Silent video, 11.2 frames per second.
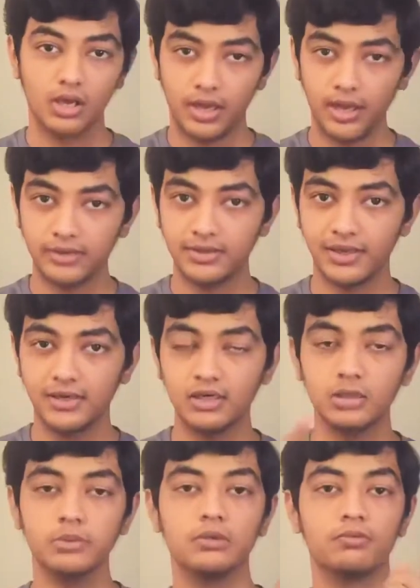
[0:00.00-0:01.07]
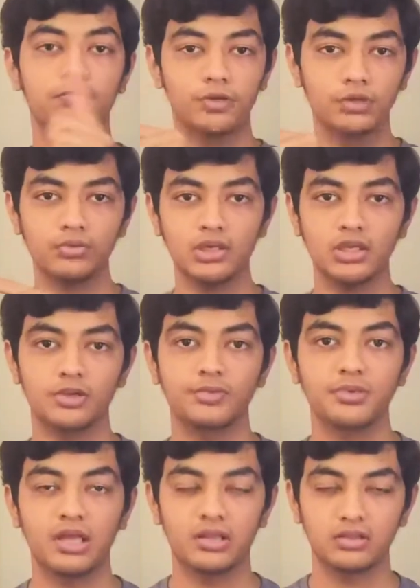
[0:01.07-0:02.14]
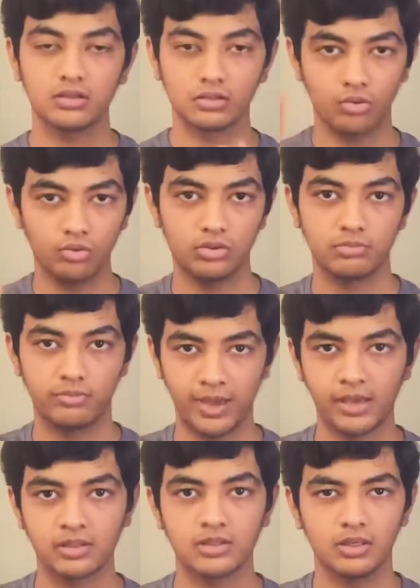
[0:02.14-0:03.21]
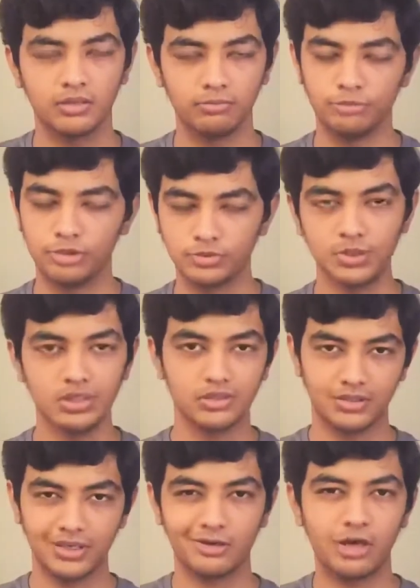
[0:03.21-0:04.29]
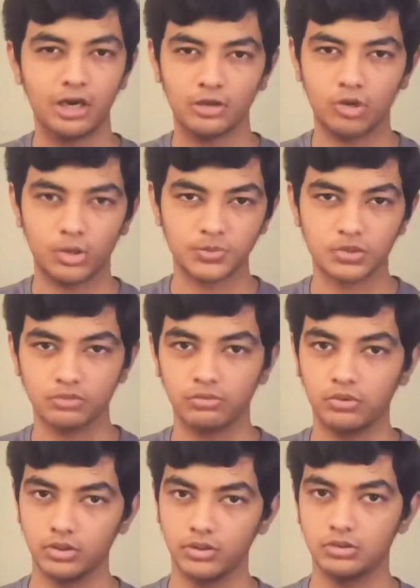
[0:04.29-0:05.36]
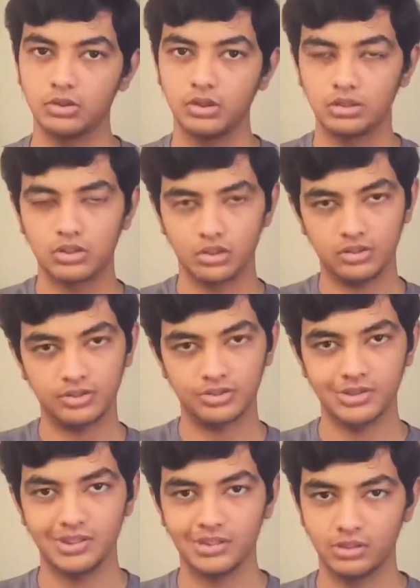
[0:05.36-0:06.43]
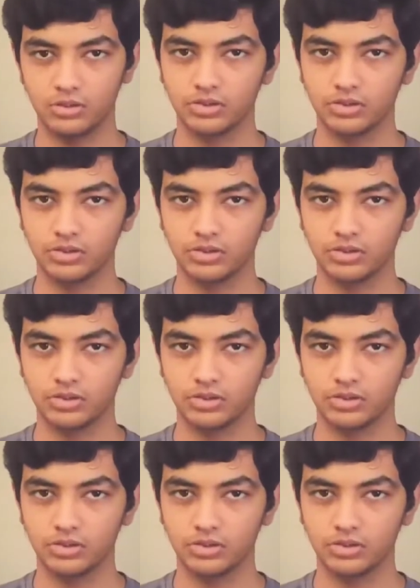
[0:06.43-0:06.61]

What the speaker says: and 1080p 120 fps goes max, which means there are options for the 3060 and their own